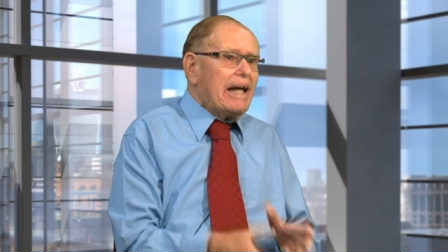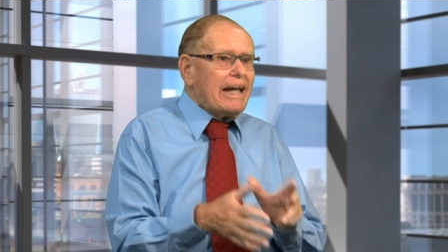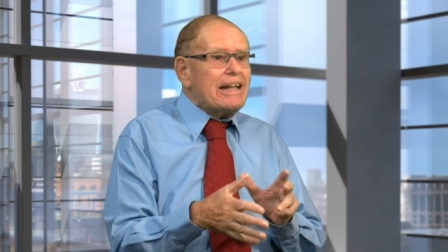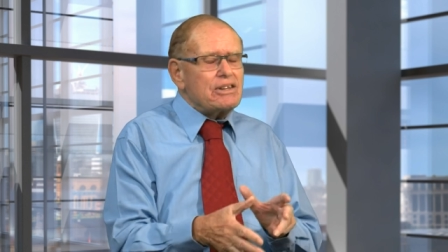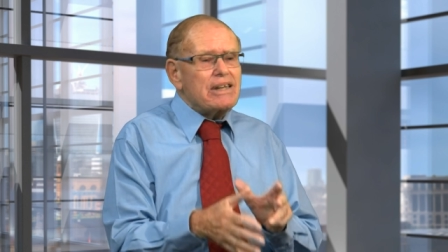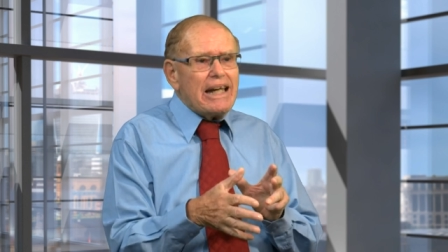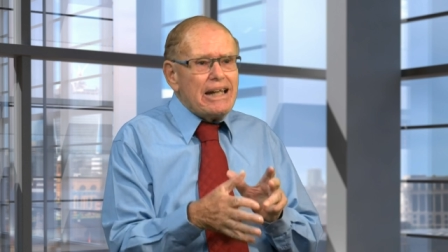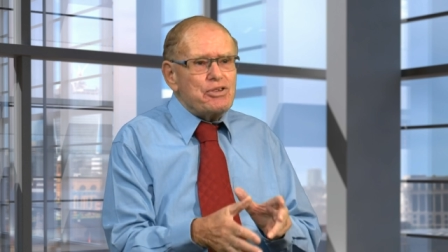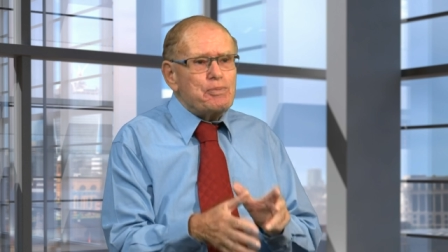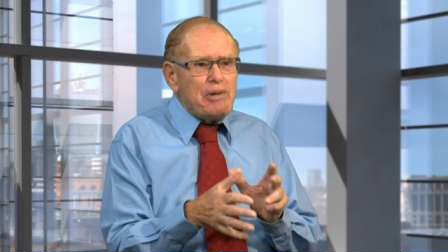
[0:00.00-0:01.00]

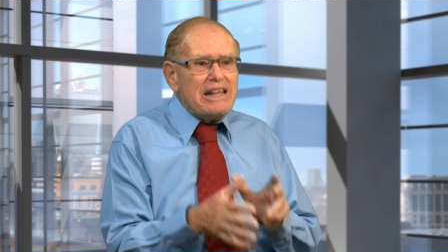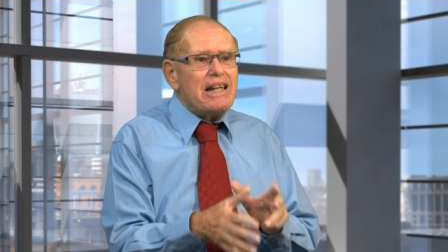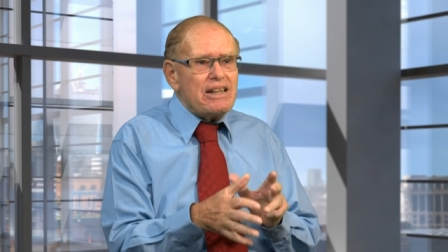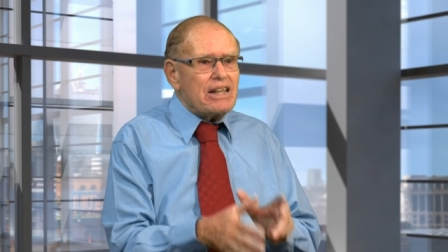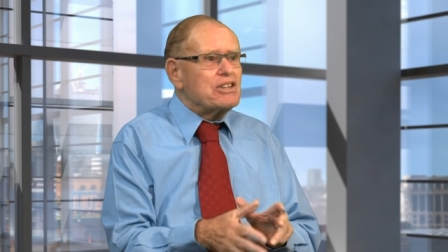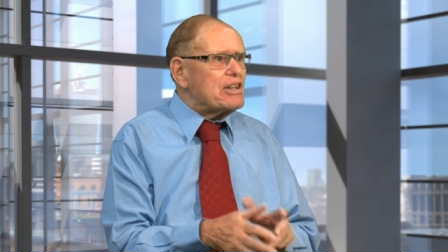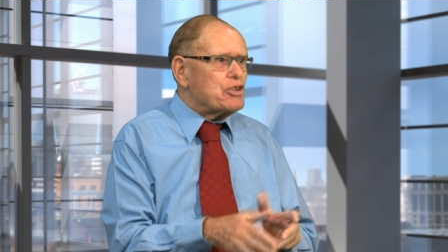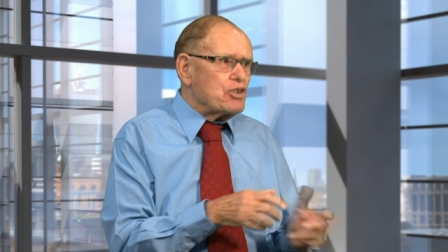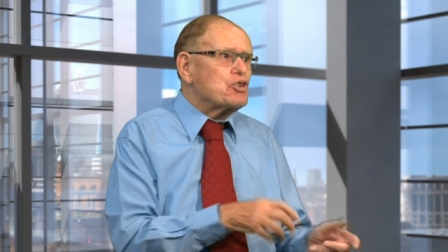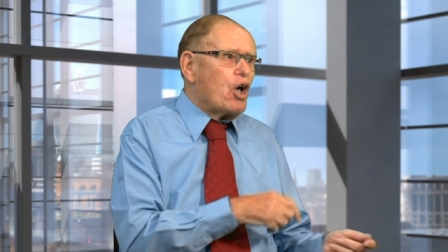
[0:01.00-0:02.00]
It's been in
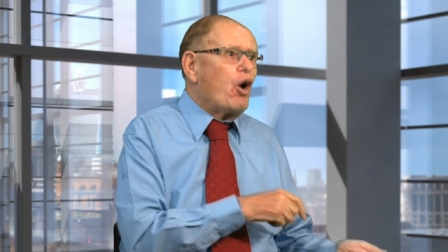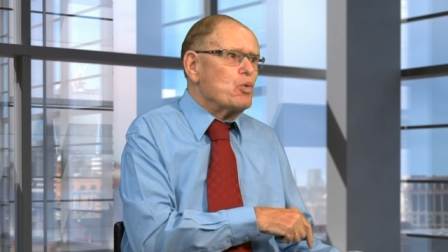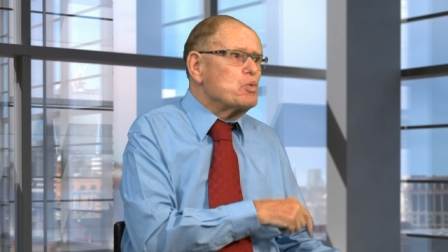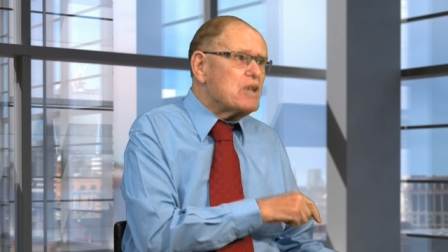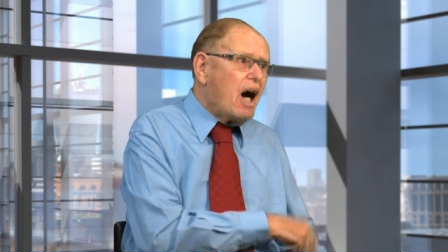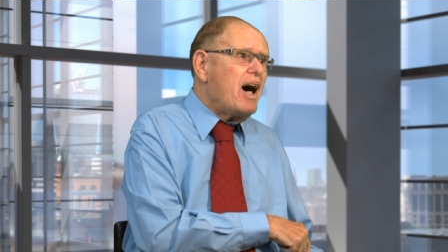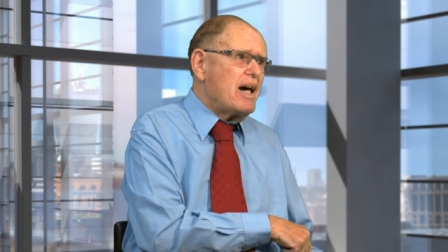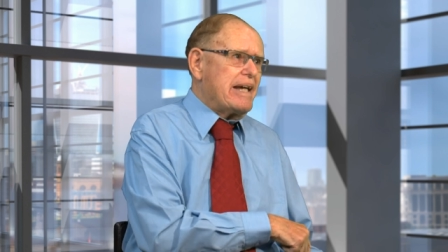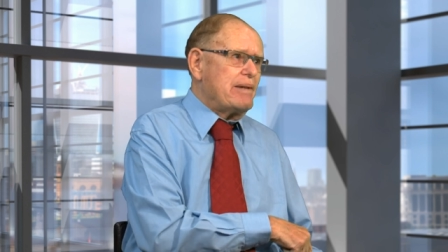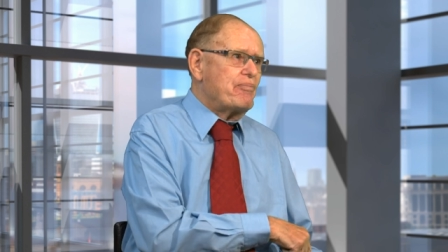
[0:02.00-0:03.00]
existence the whole
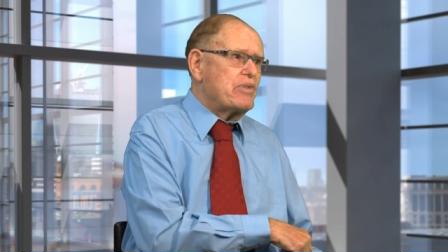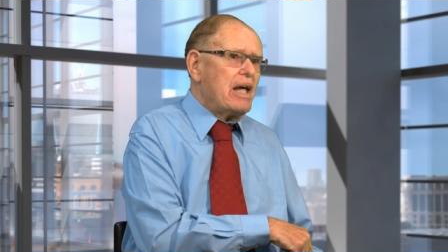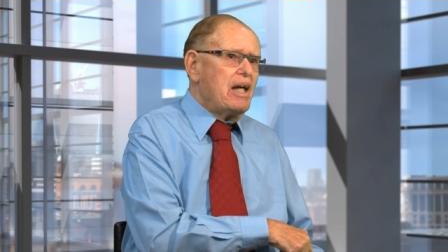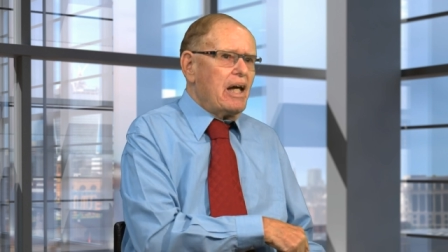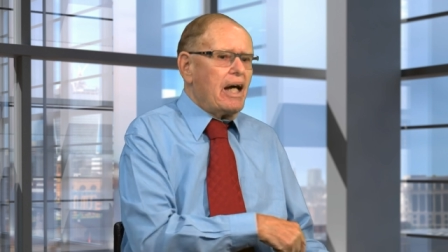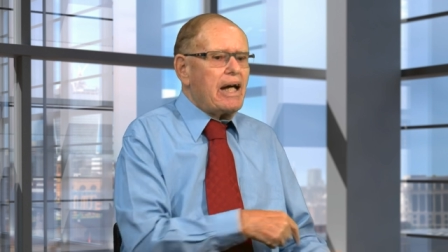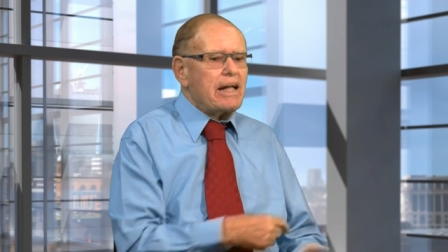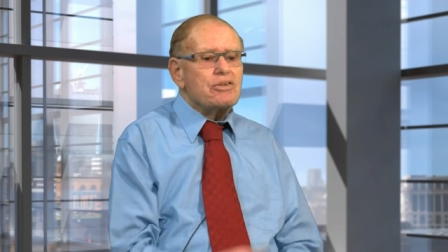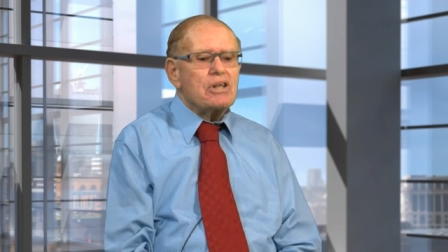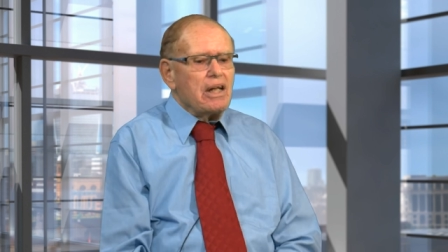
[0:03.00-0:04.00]
time.
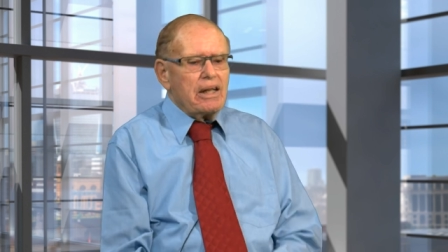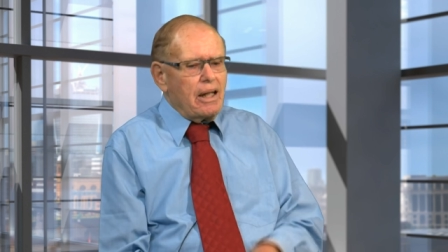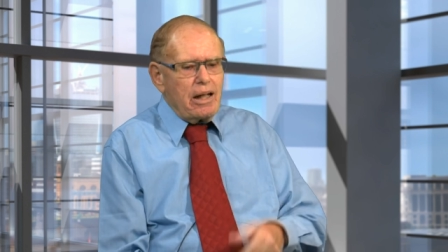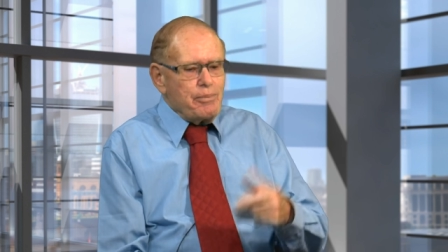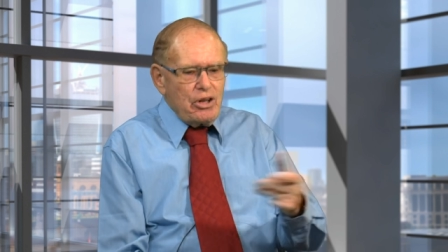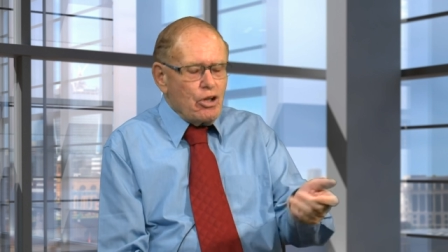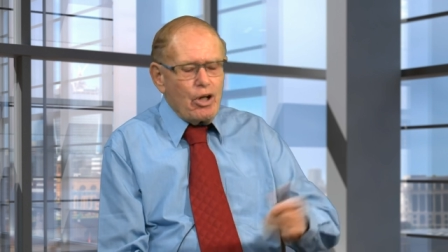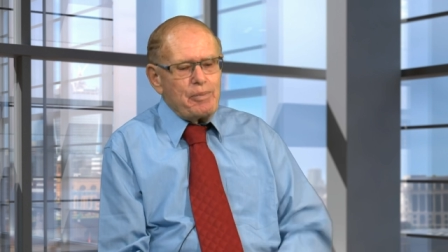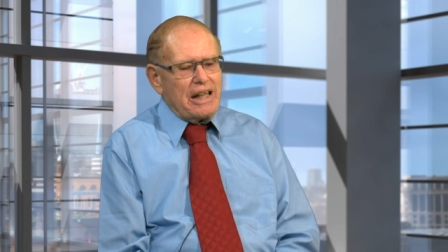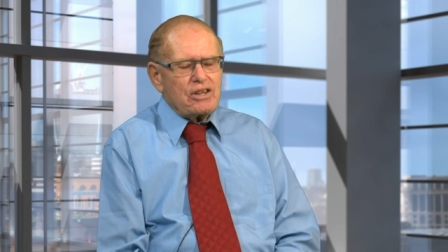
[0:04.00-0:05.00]
And I mean, you
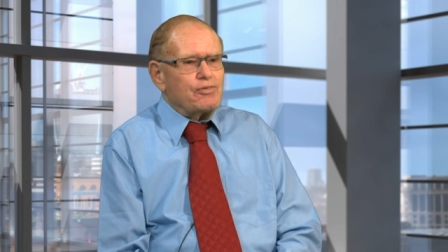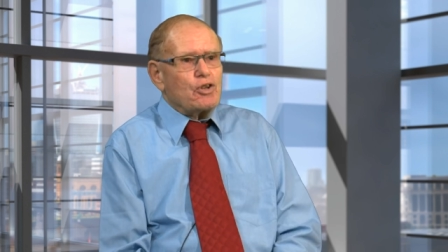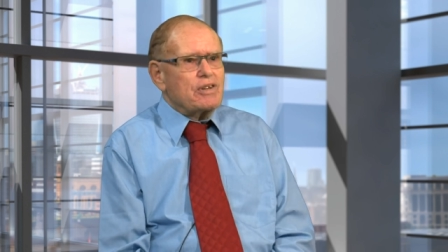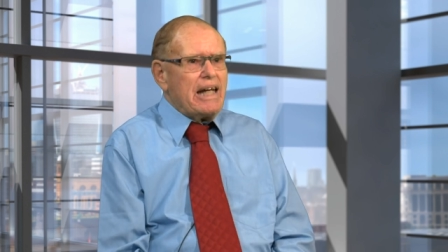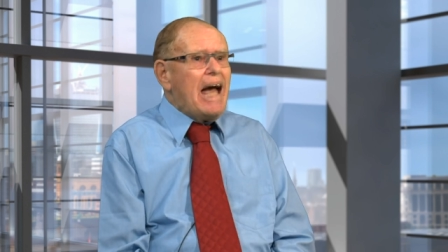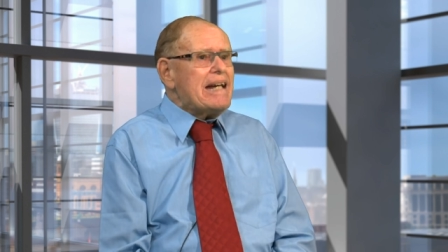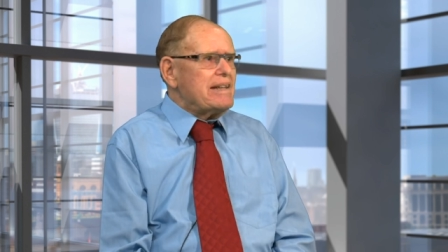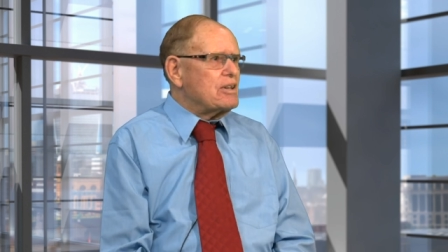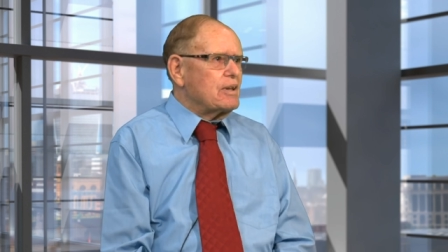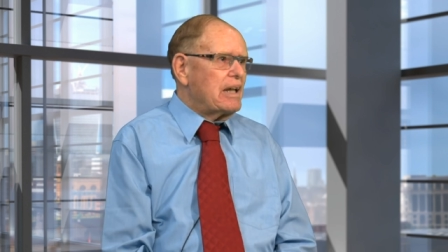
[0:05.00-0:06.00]
go back to
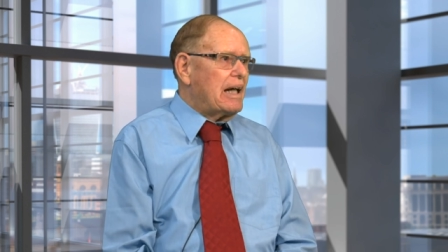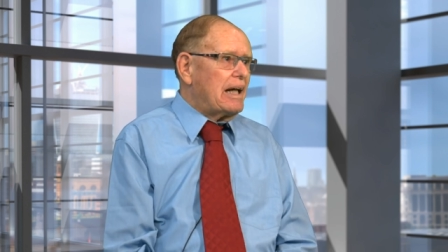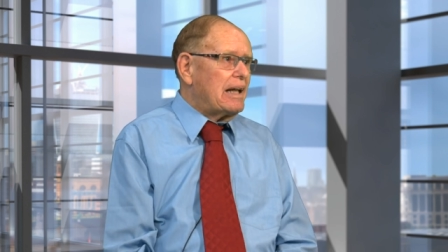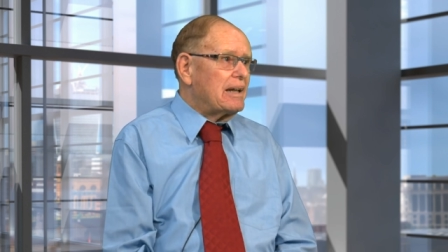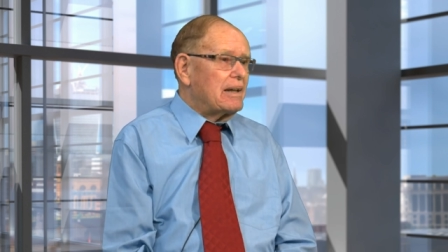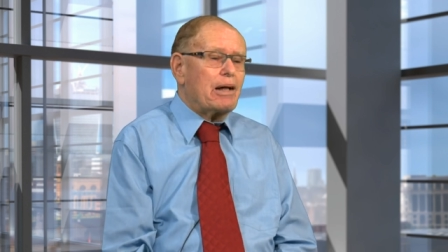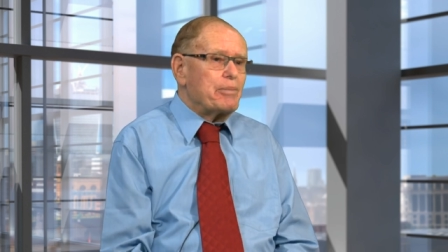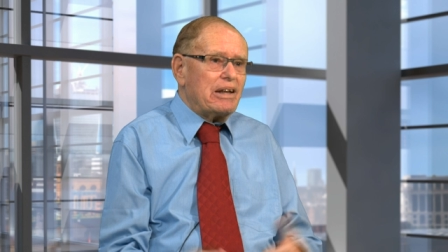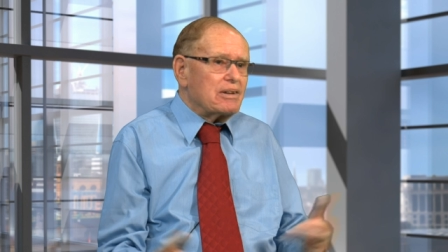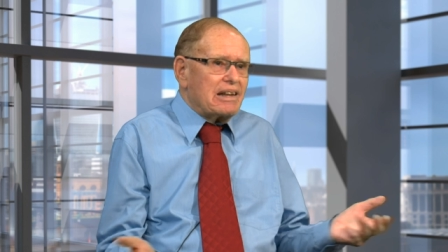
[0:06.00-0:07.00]
48. I
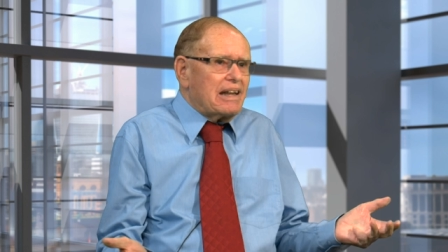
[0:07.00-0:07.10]
mean,